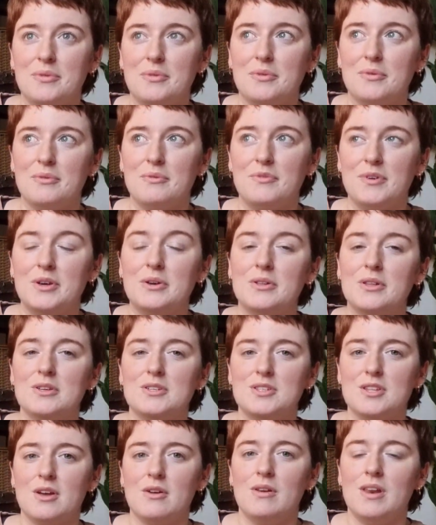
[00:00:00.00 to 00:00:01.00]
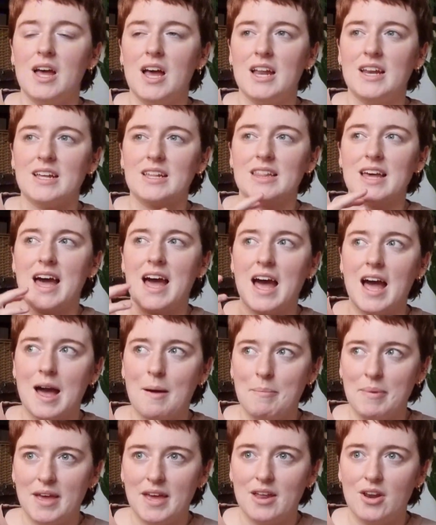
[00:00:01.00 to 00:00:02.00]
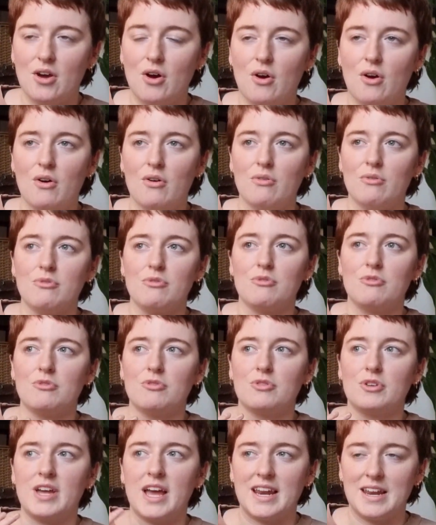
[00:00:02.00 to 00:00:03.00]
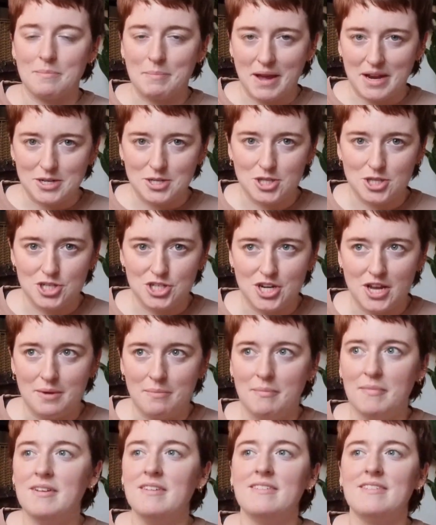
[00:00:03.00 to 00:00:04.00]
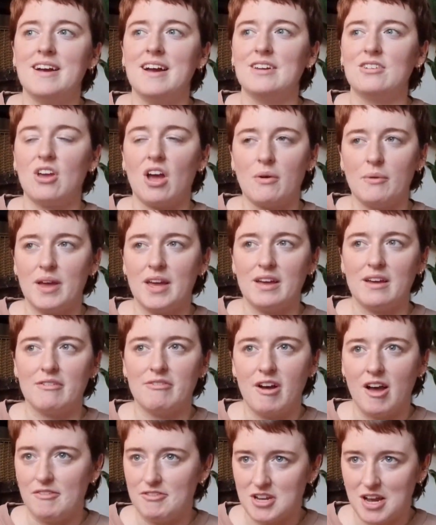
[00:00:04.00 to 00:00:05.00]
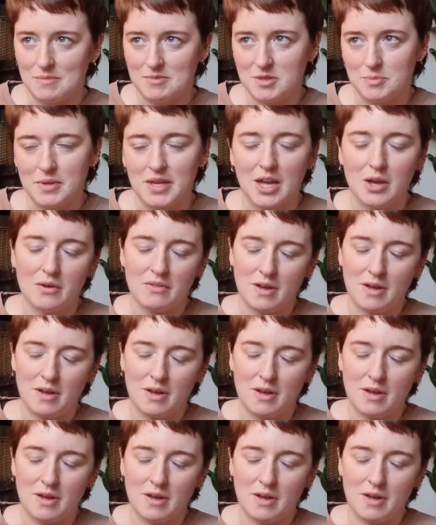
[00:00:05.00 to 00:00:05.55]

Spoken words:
feel as though learning the habit of getting back to the gym and going five times a week,